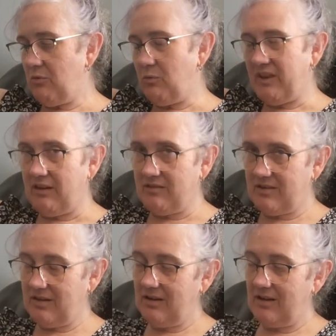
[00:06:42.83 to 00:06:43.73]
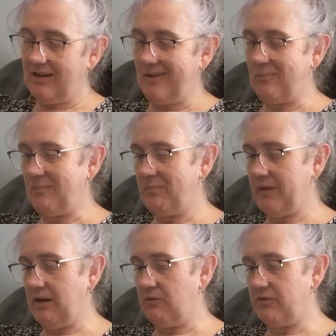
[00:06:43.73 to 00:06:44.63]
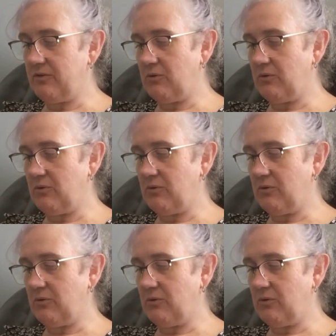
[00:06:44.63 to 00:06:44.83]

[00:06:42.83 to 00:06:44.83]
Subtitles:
with it. I was